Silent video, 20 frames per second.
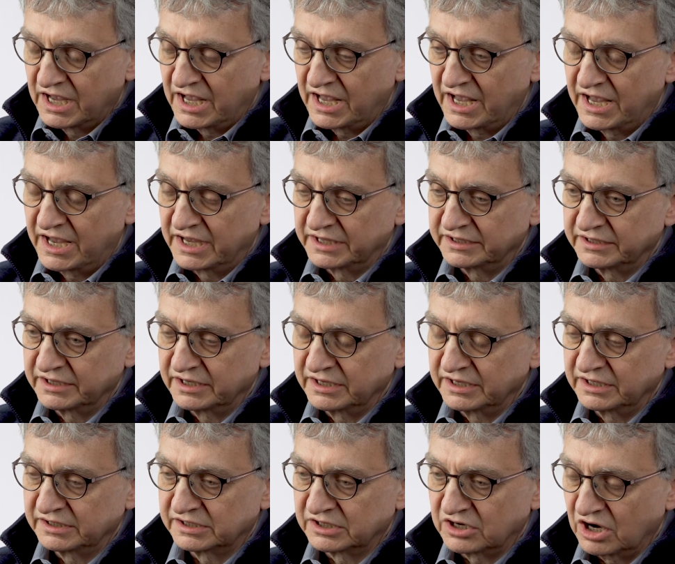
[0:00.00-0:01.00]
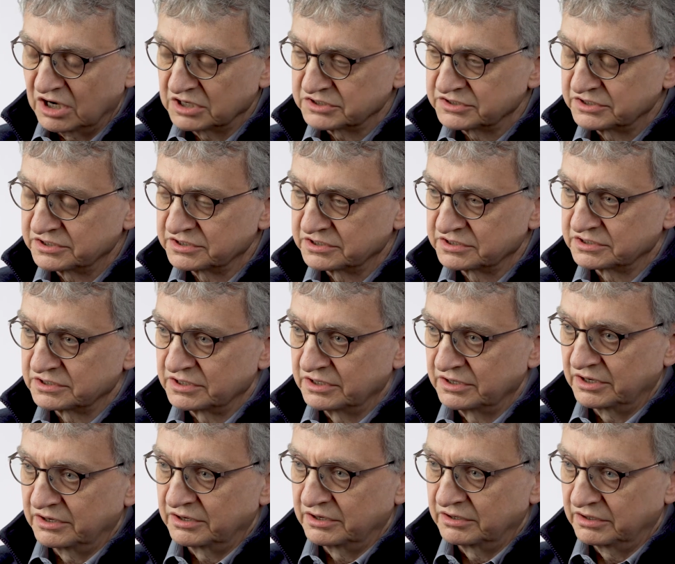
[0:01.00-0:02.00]
And it causes
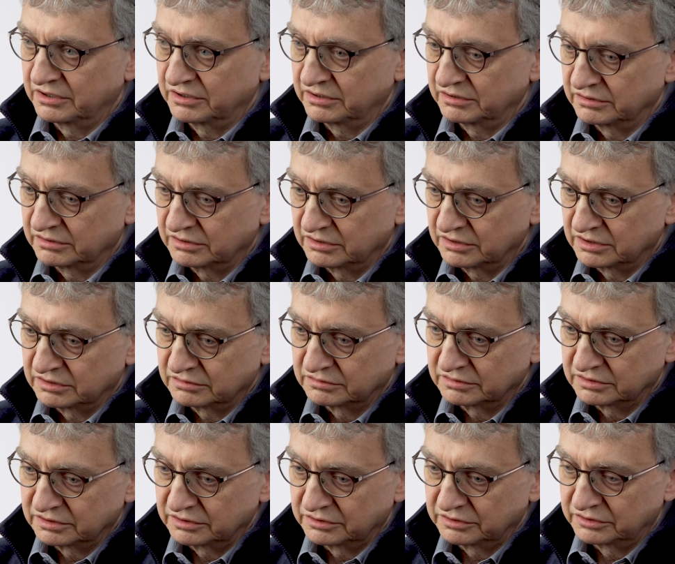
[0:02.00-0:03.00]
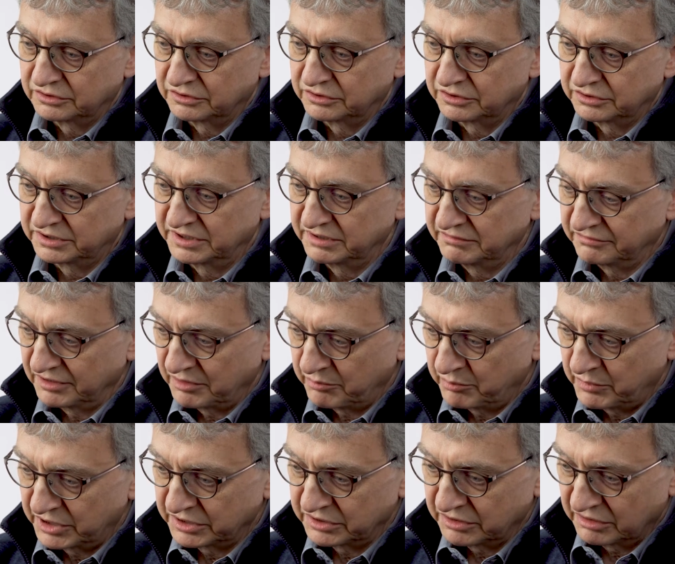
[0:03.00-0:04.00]
uh, uh, uh, the
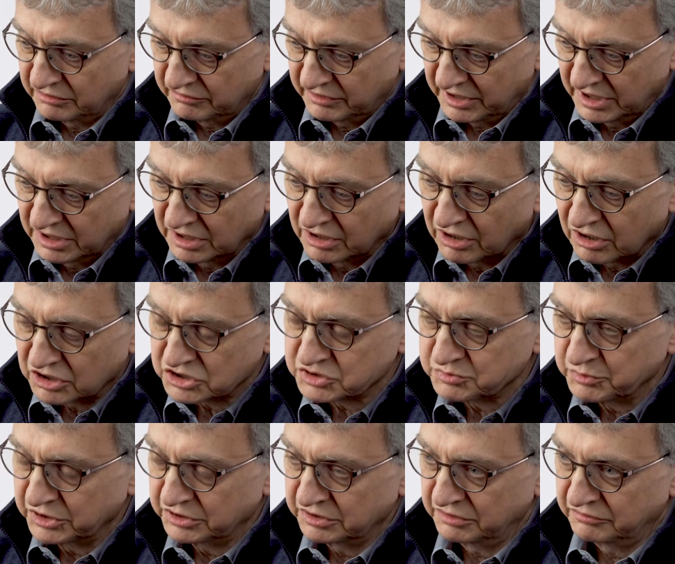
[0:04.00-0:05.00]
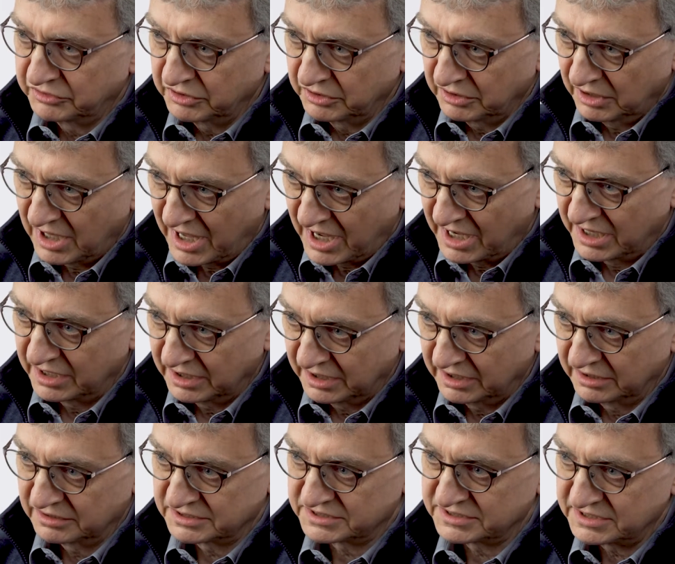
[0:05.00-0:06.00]
development of enlargement of the li
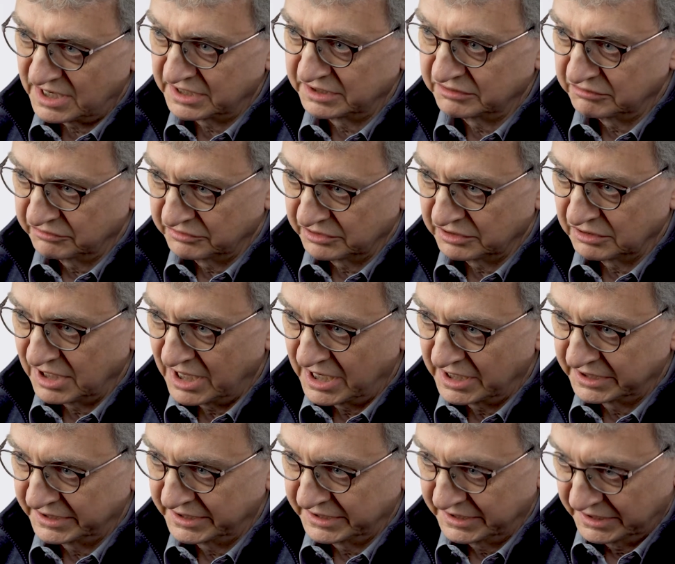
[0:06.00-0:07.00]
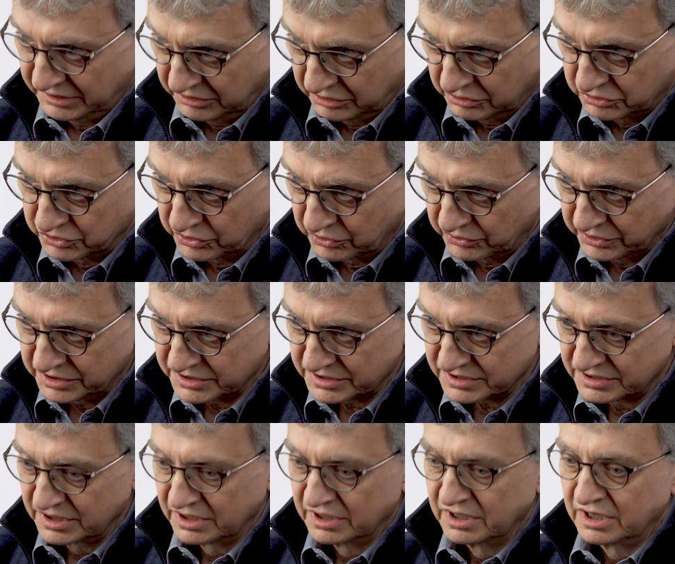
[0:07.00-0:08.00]
synovial lining in the
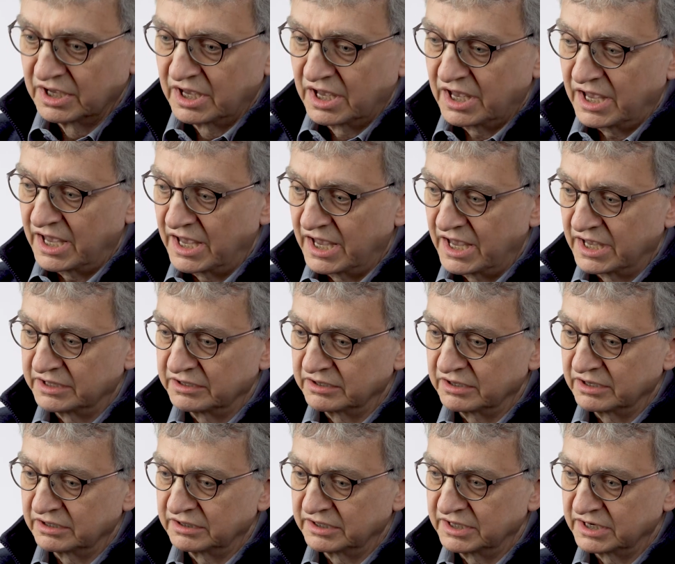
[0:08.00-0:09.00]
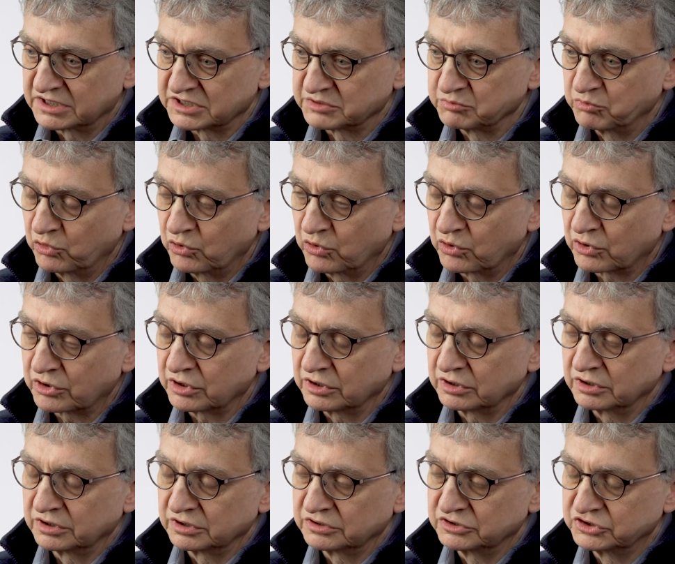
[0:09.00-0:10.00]
joints. And uh, there's
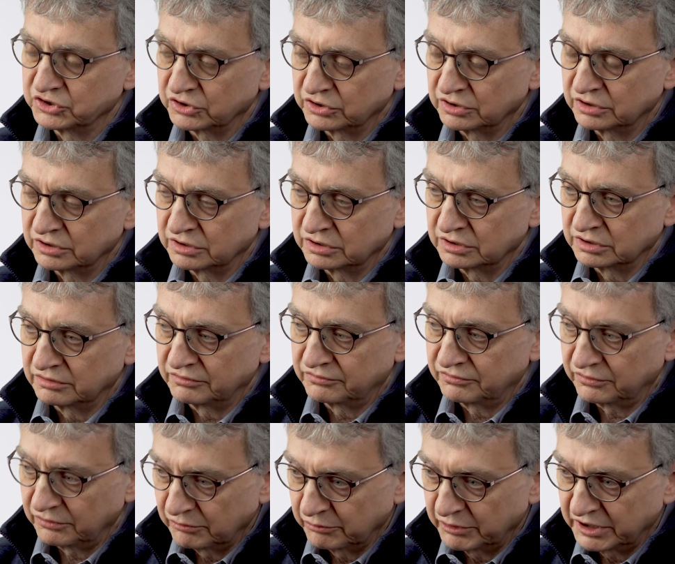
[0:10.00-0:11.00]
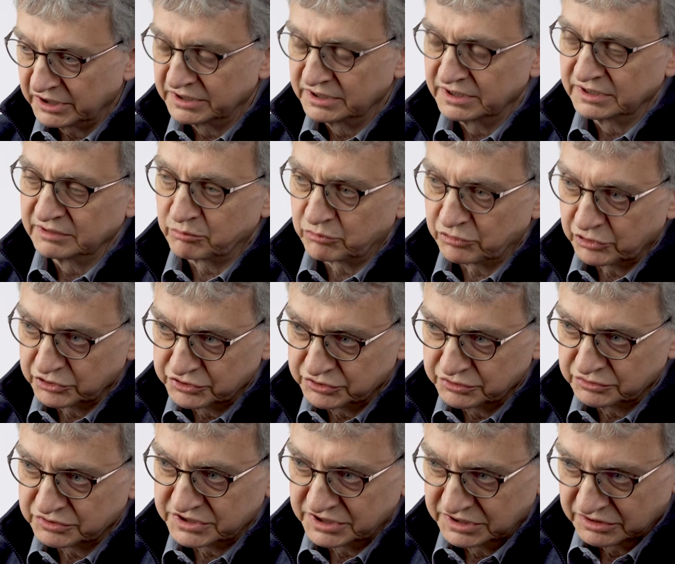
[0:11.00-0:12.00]
more uh, fluid
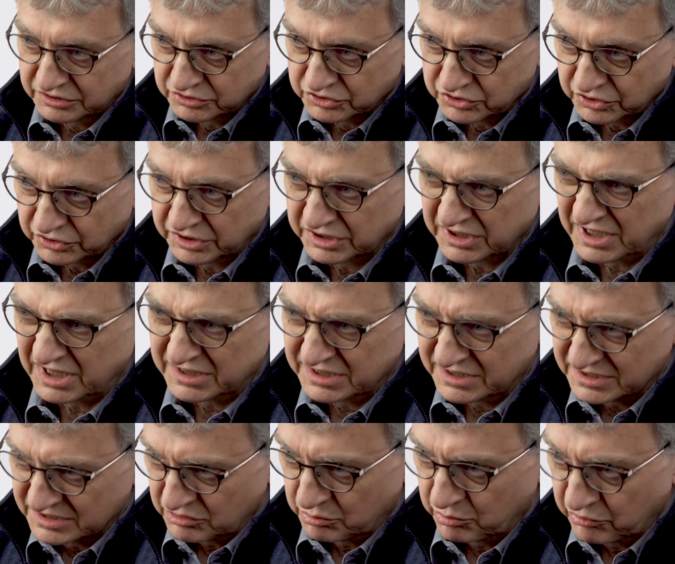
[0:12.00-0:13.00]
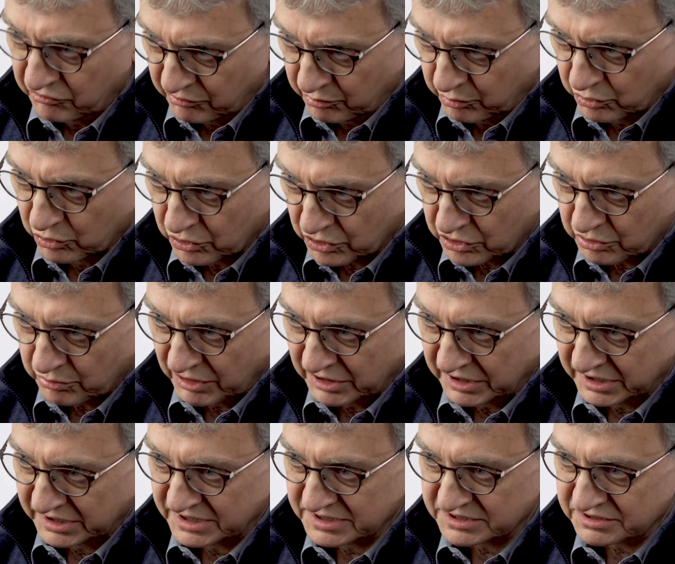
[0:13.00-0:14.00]
produced in the joint that is of poor
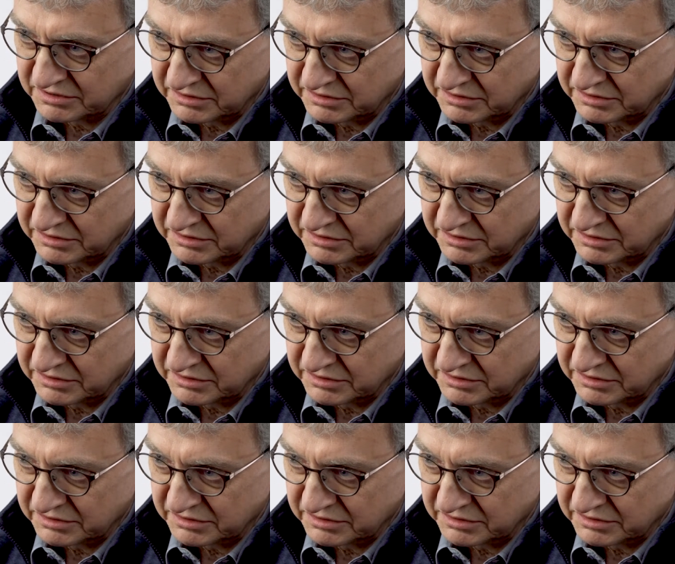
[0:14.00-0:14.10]
quality.